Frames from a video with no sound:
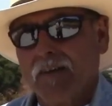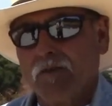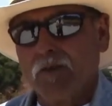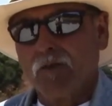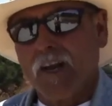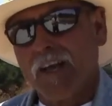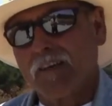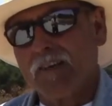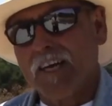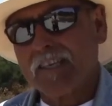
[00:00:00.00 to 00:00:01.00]
Whether we like
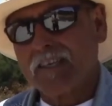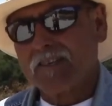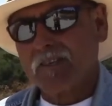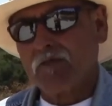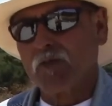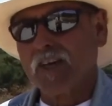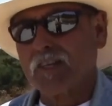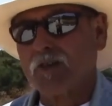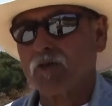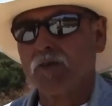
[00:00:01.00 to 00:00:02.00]
it or not, this is something we've got to
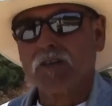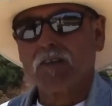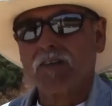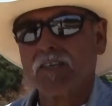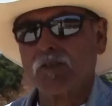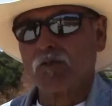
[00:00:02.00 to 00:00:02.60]
deal with, and it's a